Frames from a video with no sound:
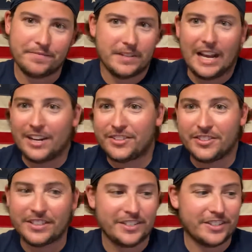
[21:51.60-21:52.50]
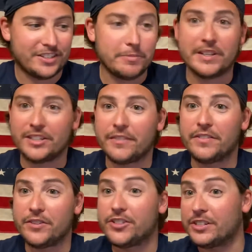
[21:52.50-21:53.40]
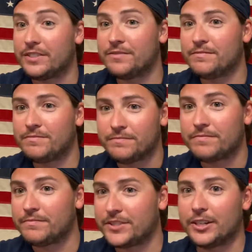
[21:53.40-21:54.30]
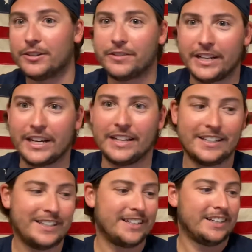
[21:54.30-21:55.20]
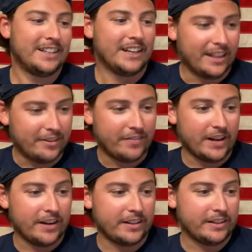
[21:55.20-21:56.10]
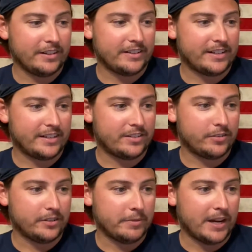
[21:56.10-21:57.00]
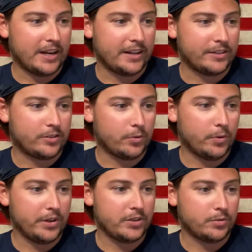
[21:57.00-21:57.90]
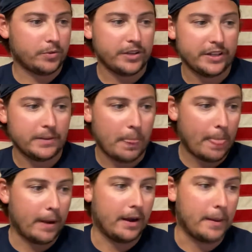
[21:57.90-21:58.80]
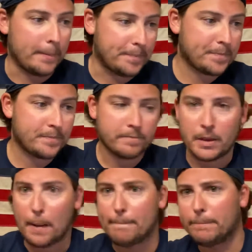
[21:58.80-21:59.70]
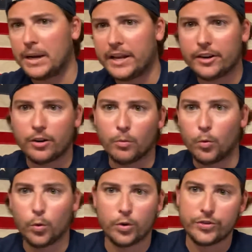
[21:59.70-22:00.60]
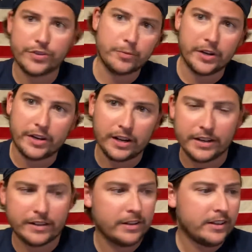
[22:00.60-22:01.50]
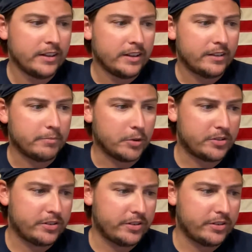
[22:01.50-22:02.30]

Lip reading: It's going to be a tough division. So, yeah. And then finally, let's get to my 2020 player awards and whatnot. Most, some